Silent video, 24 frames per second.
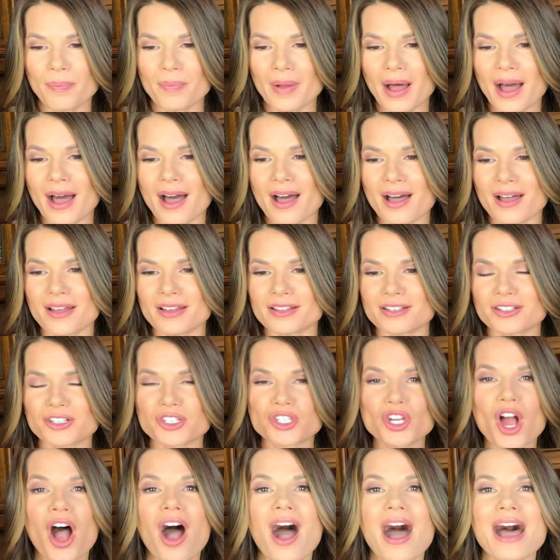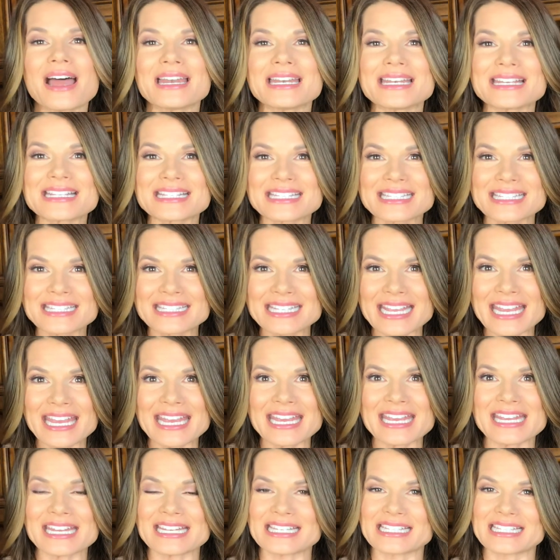John
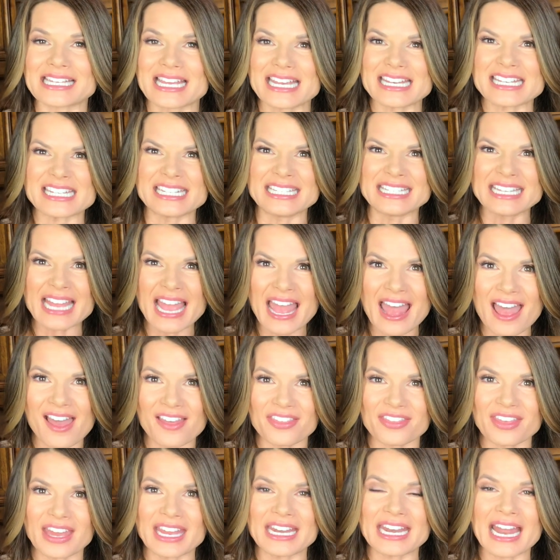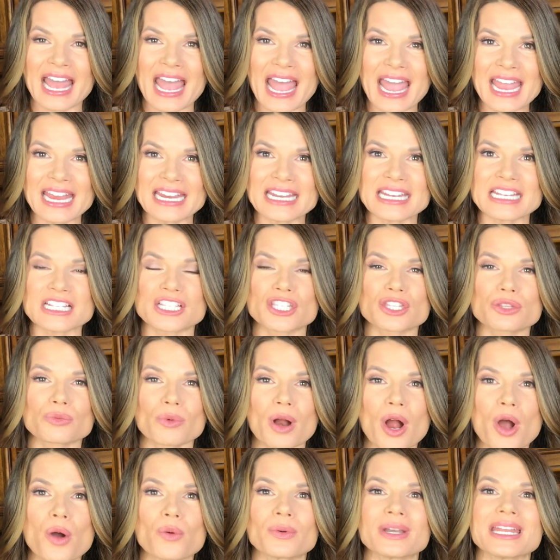sees death and Hades
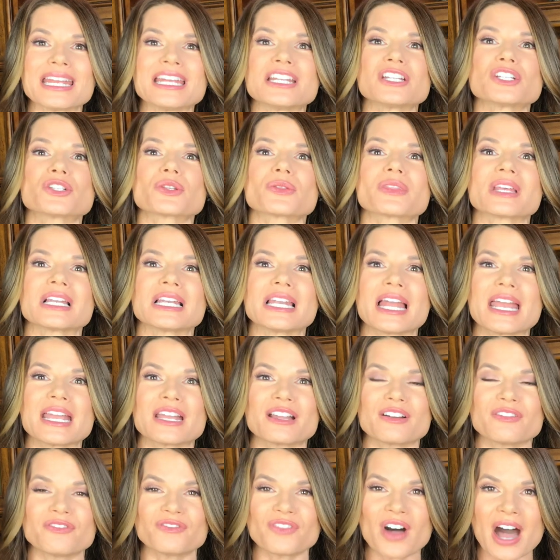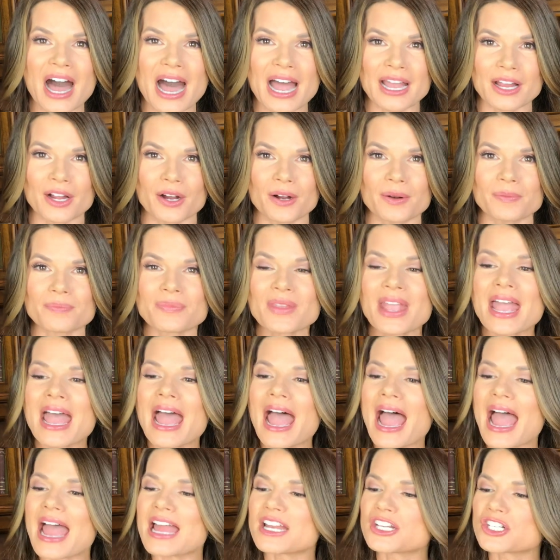thrown into the lake of fire.
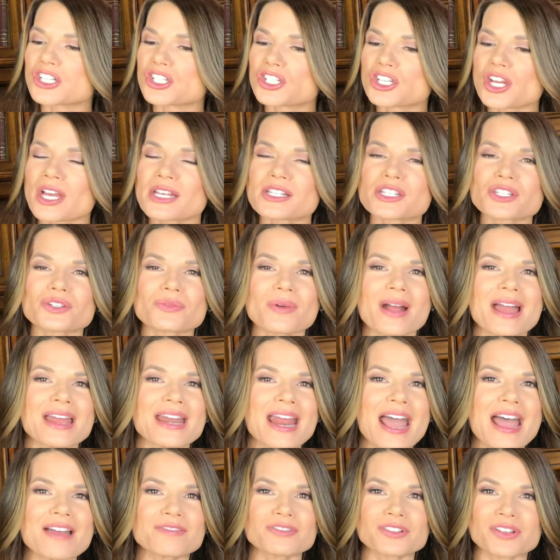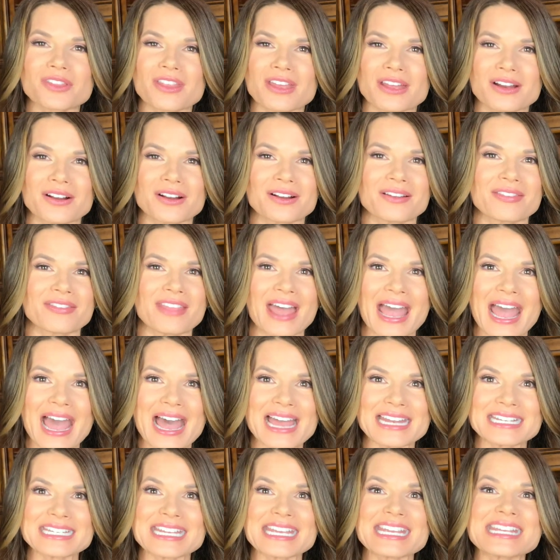And just right after
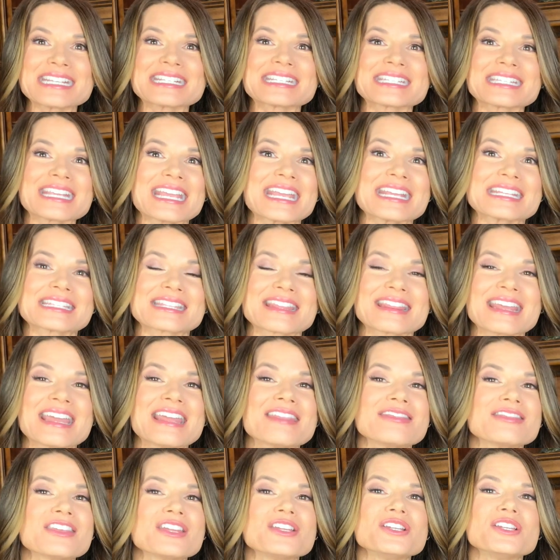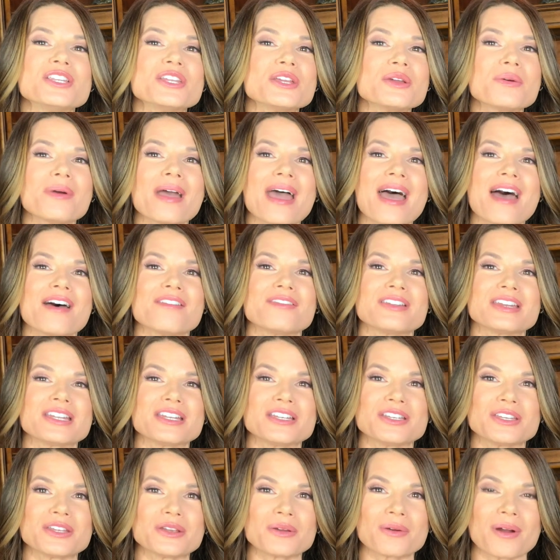that, he sees then the new heaven
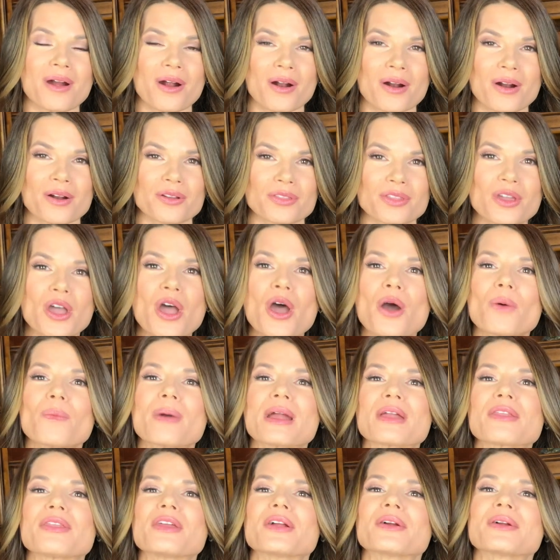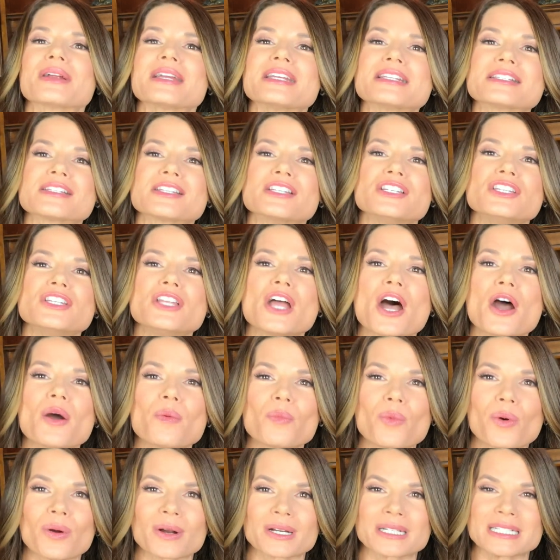and new earth where there is no
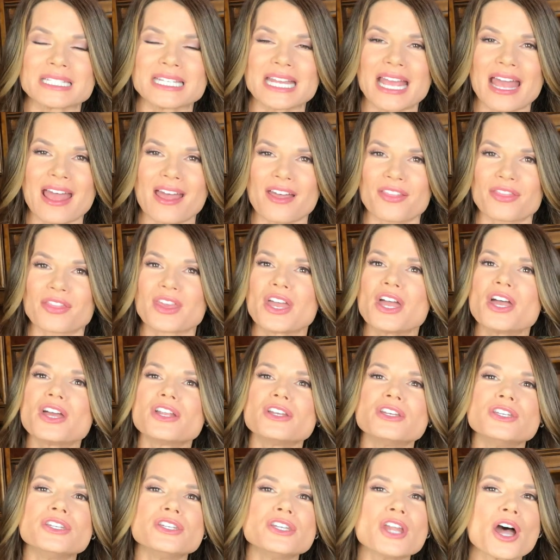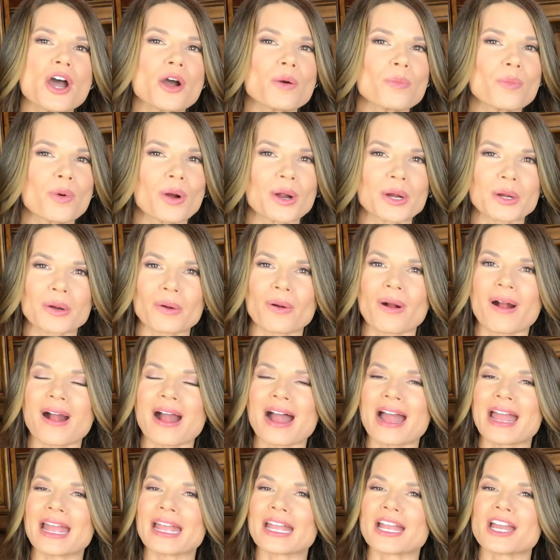more death, no more
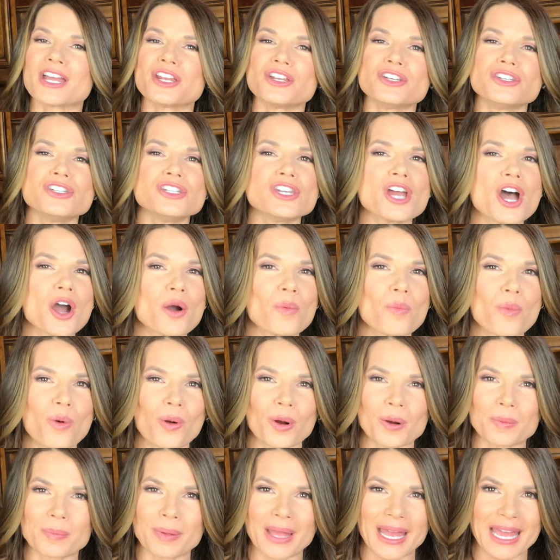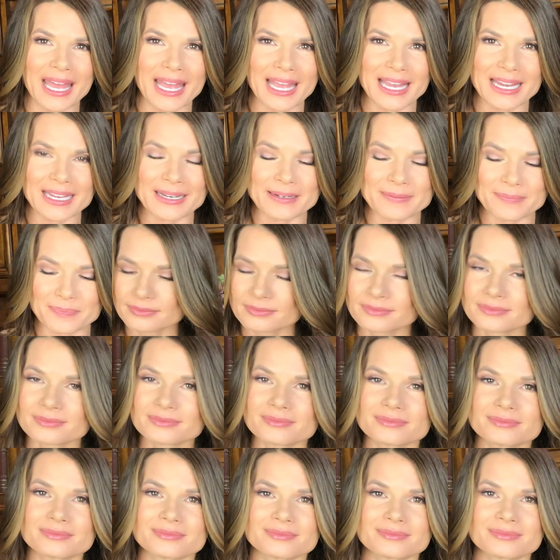crying, no more pain.
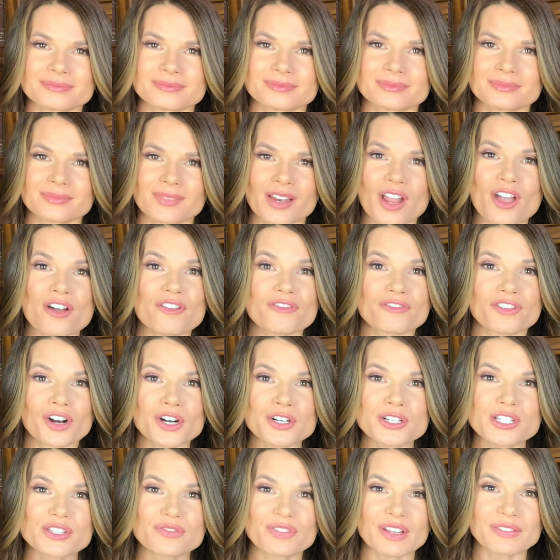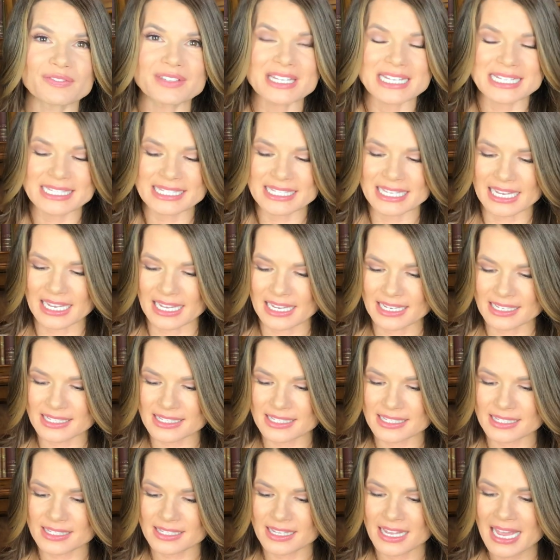Verse
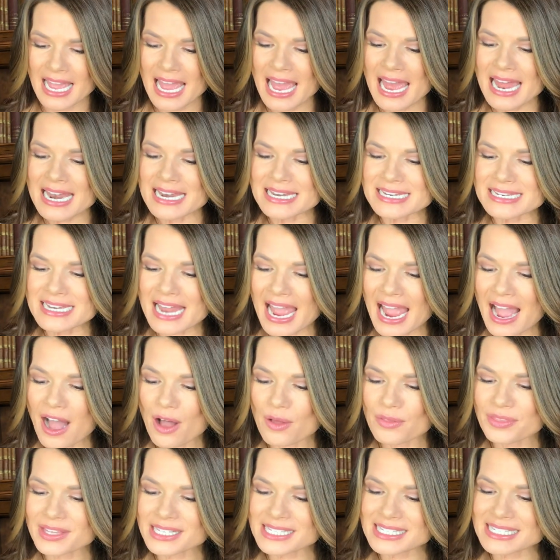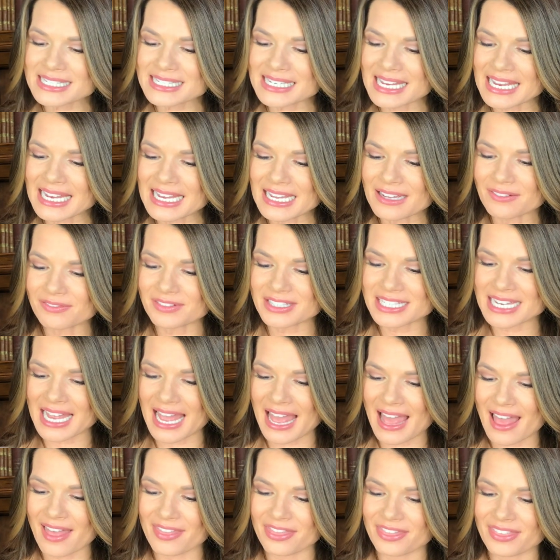56, now the sting of
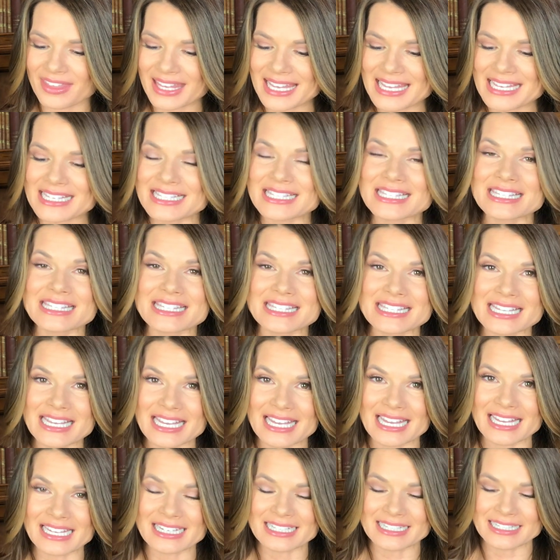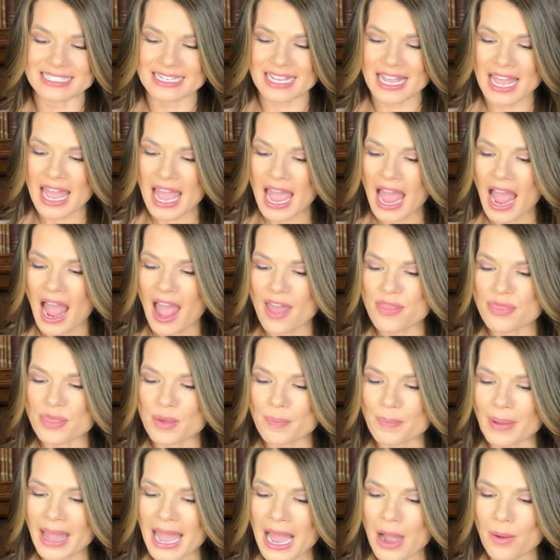death is sin, and the
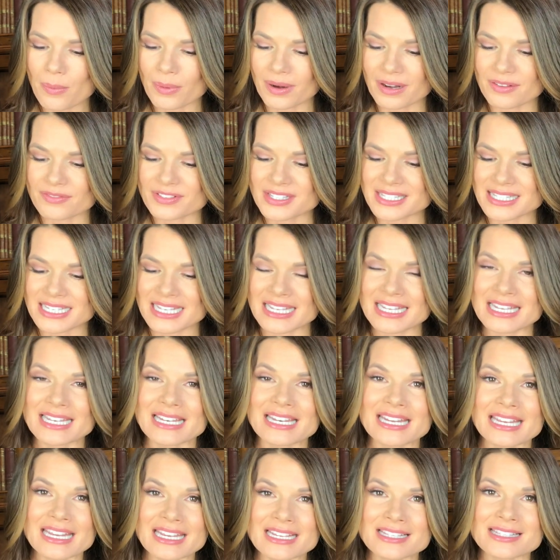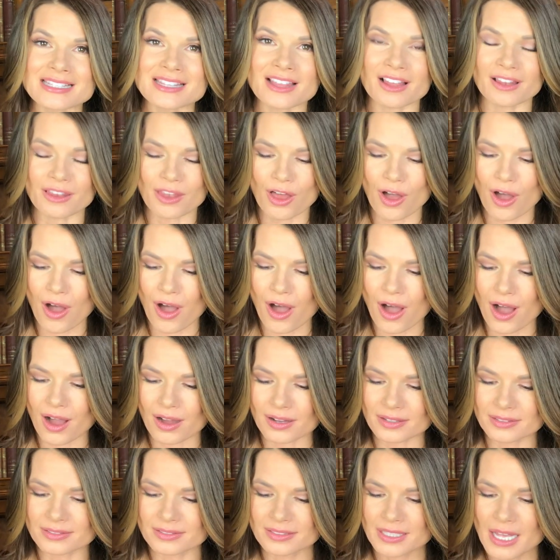power of sin is the
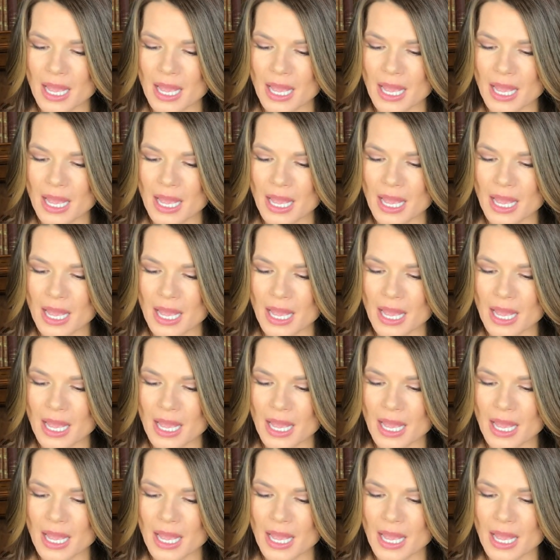law.